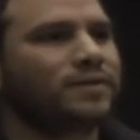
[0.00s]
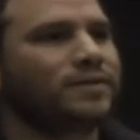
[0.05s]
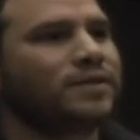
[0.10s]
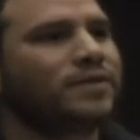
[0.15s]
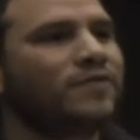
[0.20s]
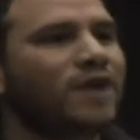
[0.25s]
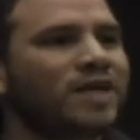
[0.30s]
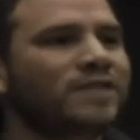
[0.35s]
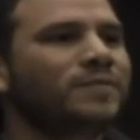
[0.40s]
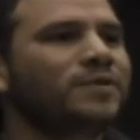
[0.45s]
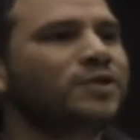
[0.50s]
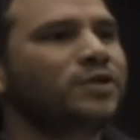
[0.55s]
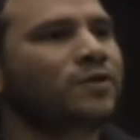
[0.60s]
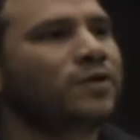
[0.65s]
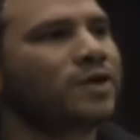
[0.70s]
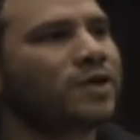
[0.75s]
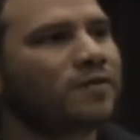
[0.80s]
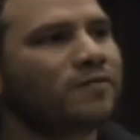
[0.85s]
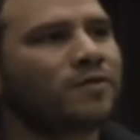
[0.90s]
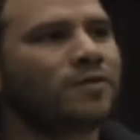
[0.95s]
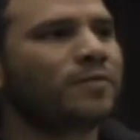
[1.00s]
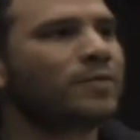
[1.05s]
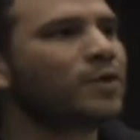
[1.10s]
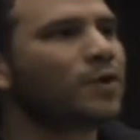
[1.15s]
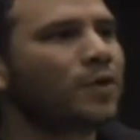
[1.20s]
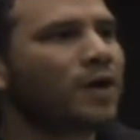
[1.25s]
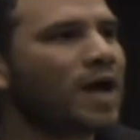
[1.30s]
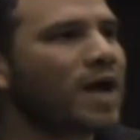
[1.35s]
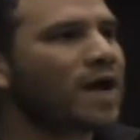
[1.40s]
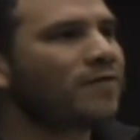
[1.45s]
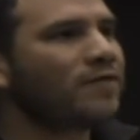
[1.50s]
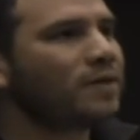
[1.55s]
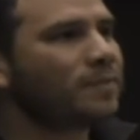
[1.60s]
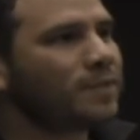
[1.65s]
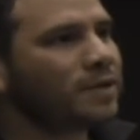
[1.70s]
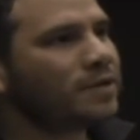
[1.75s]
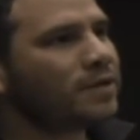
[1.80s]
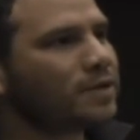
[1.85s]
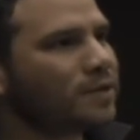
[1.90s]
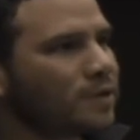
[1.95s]
The vast majority of them don't have the
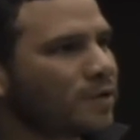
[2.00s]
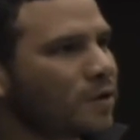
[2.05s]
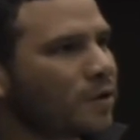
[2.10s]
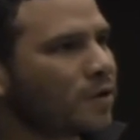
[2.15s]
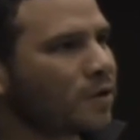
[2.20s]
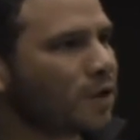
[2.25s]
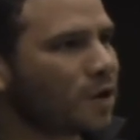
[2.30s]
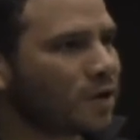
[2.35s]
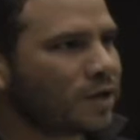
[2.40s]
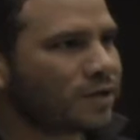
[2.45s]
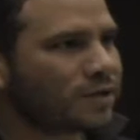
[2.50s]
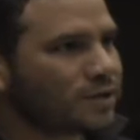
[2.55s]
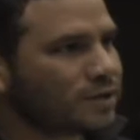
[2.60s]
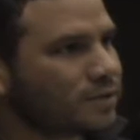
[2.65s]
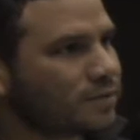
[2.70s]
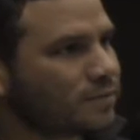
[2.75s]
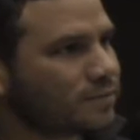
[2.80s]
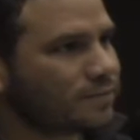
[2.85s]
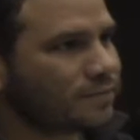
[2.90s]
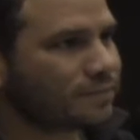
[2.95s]
ability to go to college.